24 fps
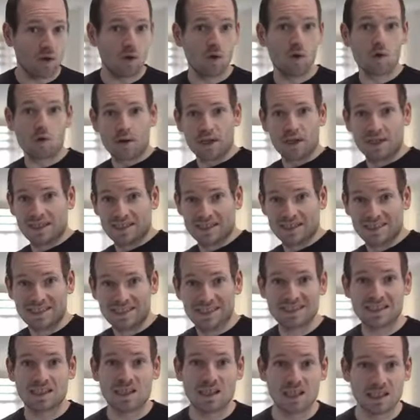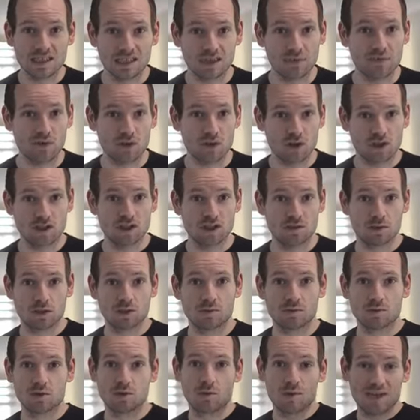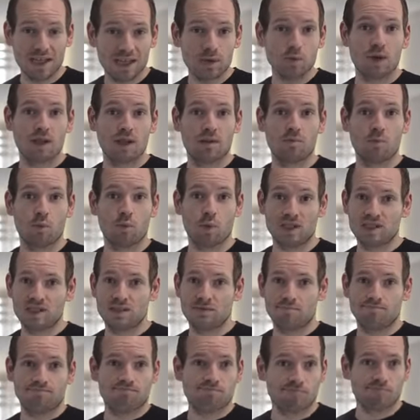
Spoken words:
or an existing list of customers to begin with, which,